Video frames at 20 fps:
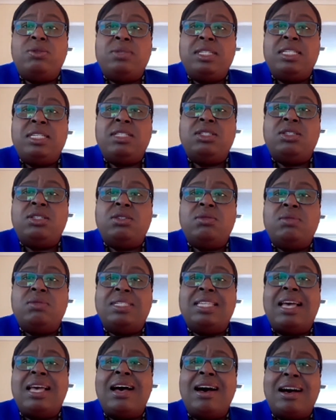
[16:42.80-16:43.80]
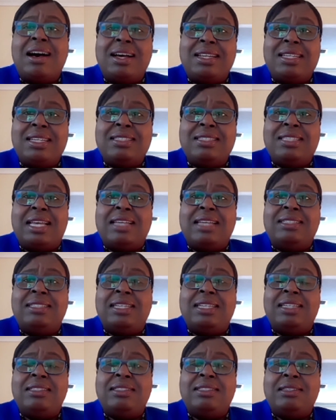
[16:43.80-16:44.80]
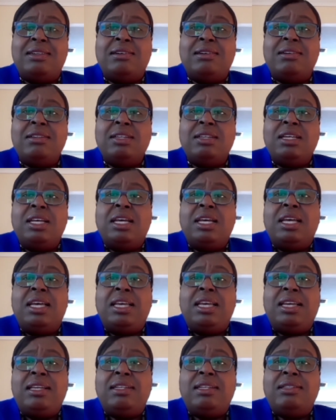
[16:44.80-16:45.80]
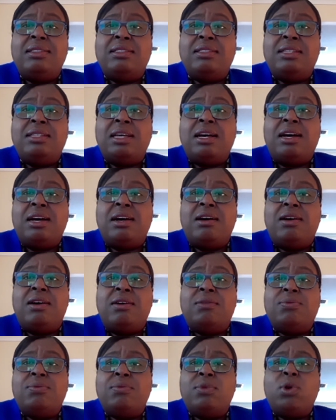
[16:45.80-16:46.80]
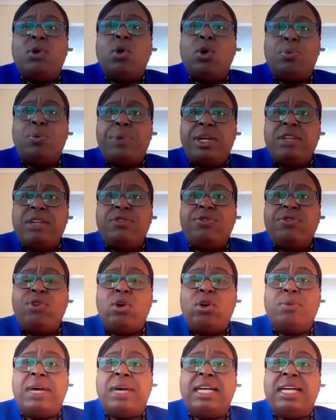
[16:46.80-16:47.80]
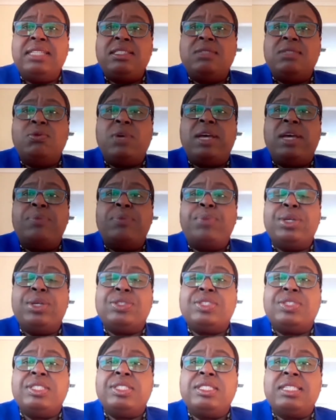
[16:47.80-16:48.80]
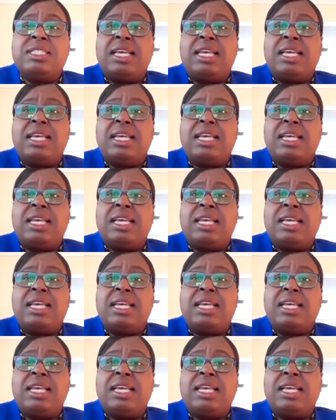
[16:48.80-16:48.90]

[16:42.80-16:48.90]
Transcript: we need to do is harness that data in open format where persons